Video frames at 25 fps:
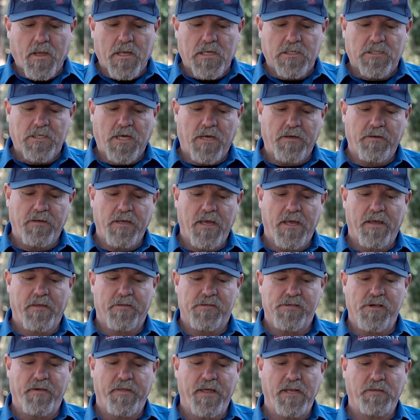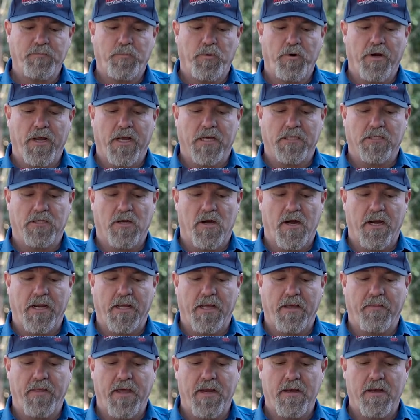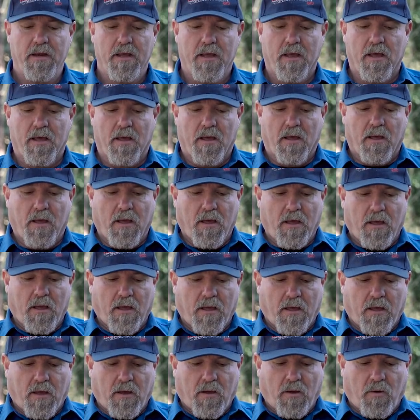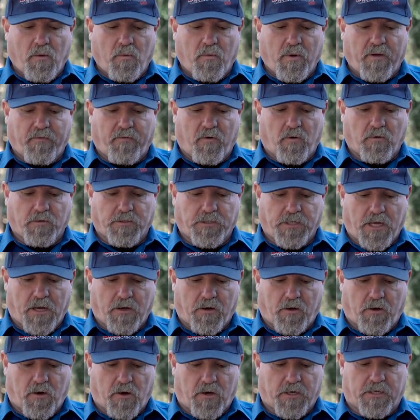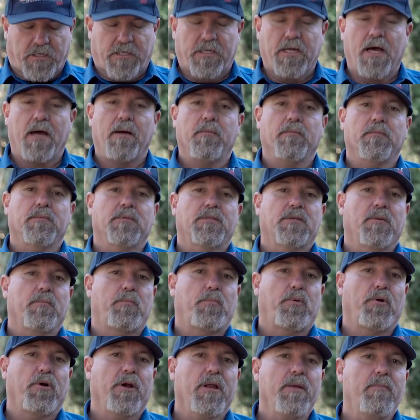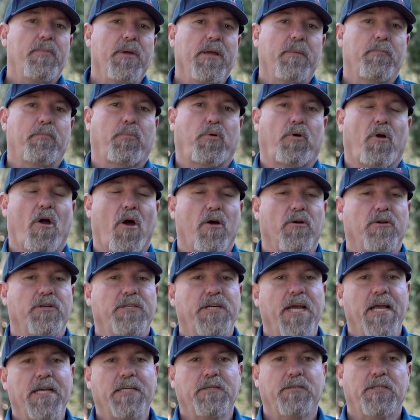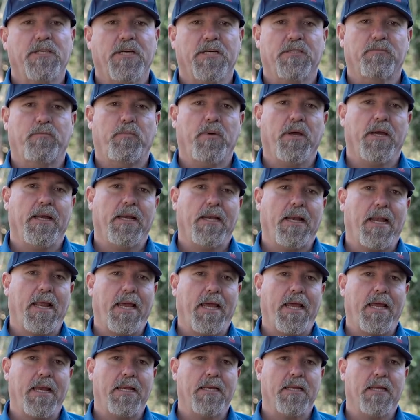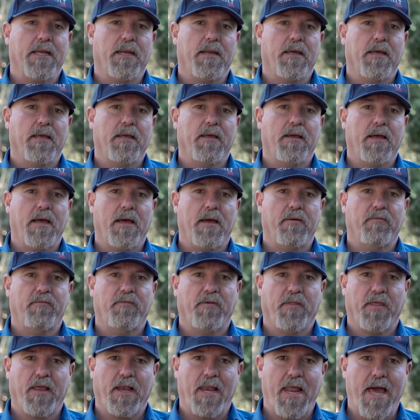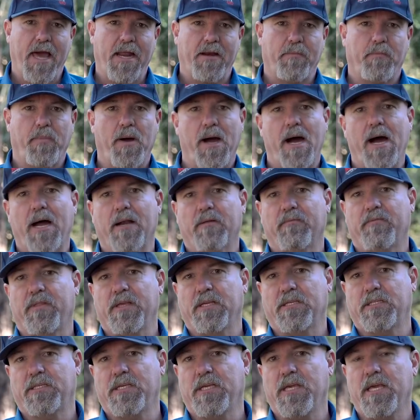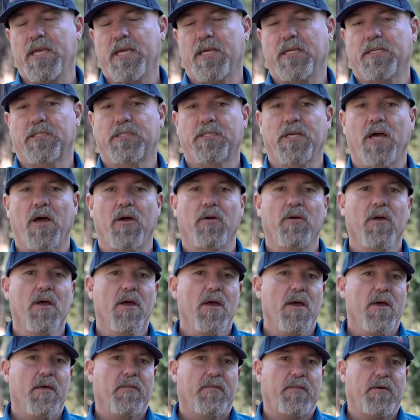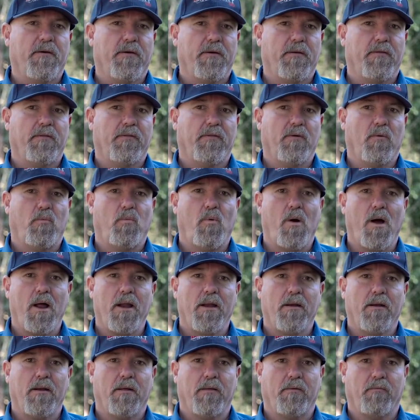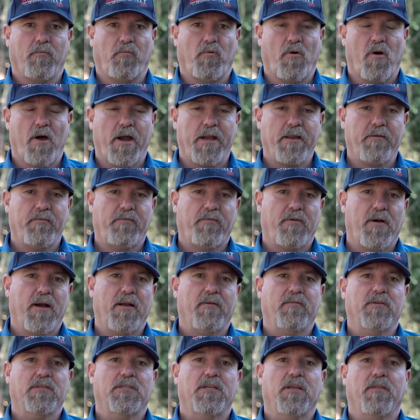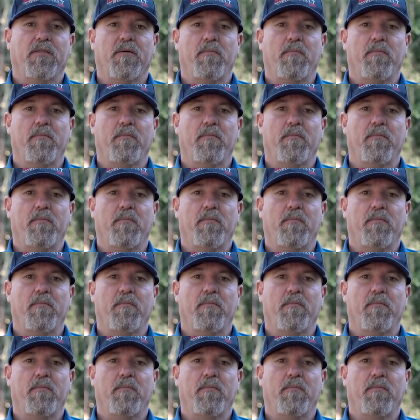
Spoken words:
So yeah, so that's pretty exciting. And then we've also got some pretty big projects just been landed for the latter part of this year. So The one right in front of us at